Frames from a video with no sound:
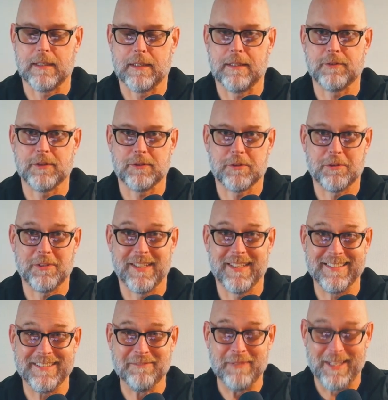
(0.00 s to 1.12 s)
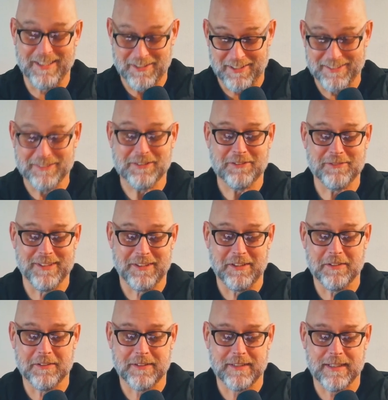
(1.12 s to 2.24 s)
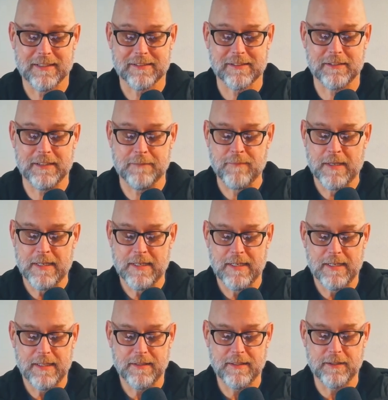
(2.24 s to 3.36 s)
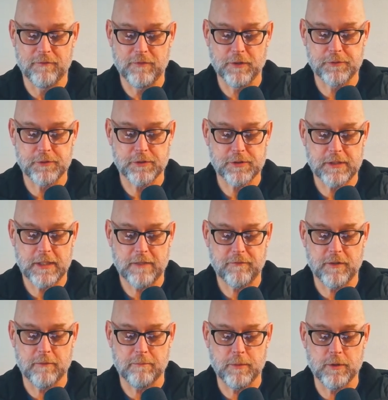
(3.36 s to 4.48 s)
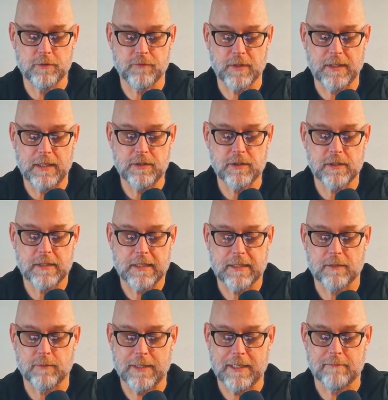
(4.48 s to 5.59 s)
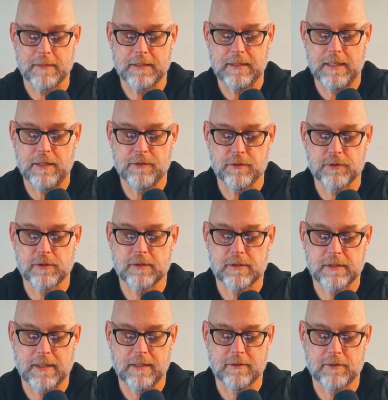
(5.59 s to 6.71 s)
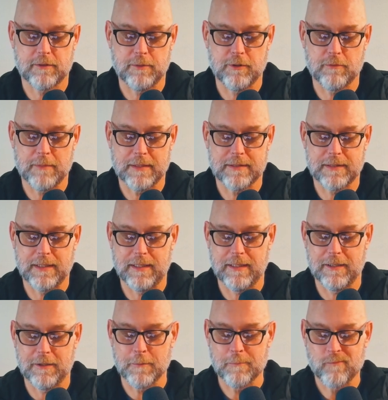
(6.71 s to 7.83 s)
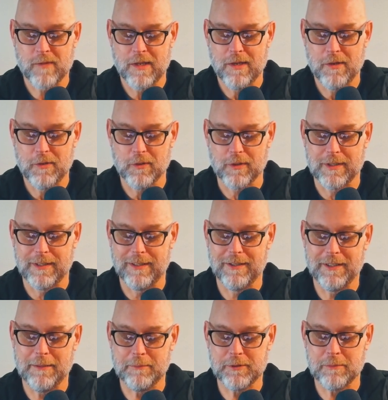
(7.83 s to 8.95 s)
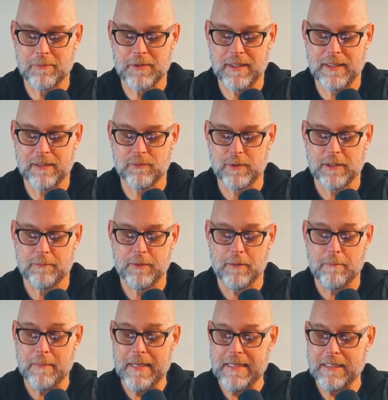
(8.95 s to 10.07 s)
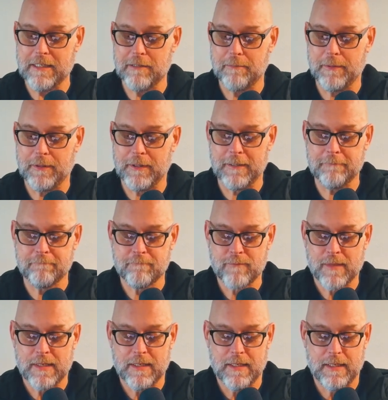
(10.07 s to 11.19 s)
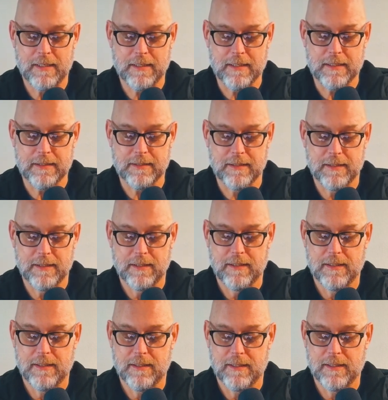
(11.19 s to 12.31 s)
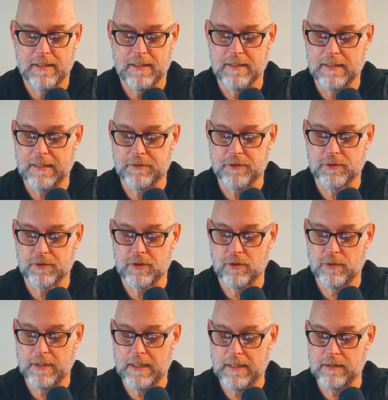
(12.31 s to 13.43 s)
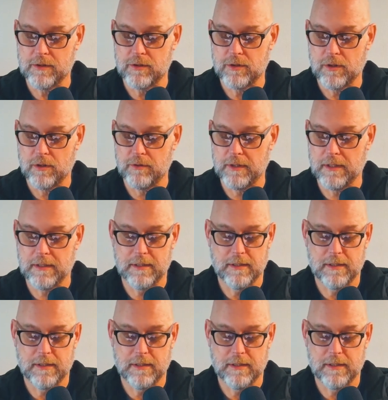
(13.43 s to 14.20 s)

I'll just go ahead and be honest with you. Okay, so then, then the filter stuff, the beautification, I can whiten my teeth or smooth my skin or, or clear up some things. We can put makeup on. Uh, I'll just go ahead and show you.